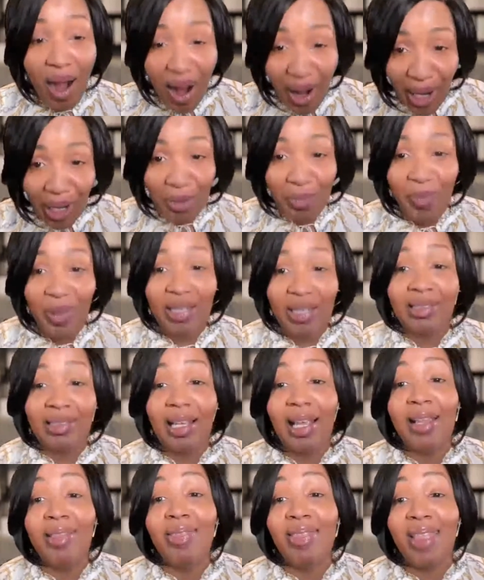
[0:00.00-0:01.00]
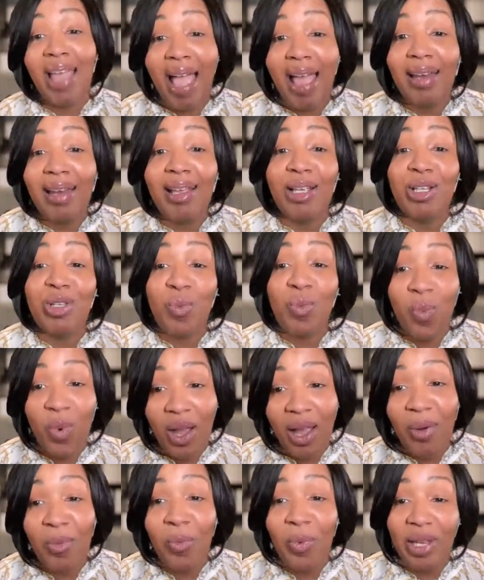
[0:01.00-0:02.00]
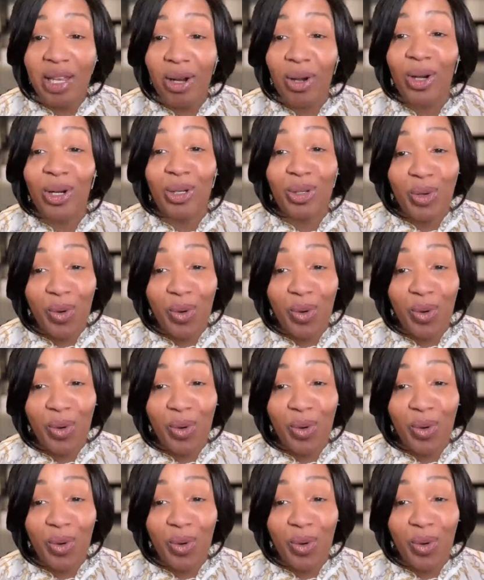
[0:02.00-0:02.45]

purpose, and that is what we are